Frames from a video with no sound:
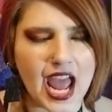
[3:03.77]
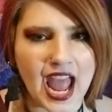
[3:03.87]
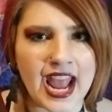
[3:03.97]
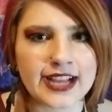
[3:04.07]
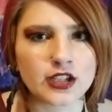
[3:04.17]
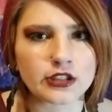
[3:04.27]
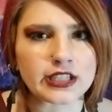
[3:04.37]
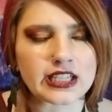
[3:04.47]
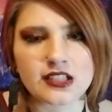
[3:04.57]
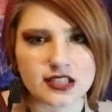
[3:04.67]
angry
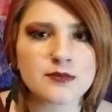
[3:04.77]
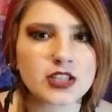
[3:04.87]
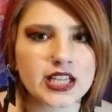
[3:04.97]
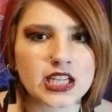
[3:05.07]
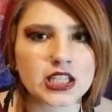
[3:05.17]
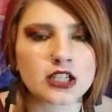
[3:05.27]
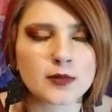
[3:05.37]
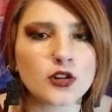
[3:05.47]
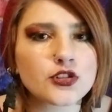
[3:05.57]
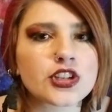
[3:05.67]
and stimulating their
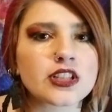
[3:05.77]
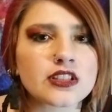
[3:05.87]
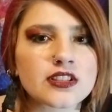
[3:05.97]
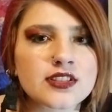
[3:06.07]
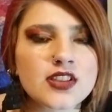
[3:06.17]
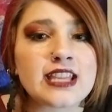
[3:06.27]
emotions.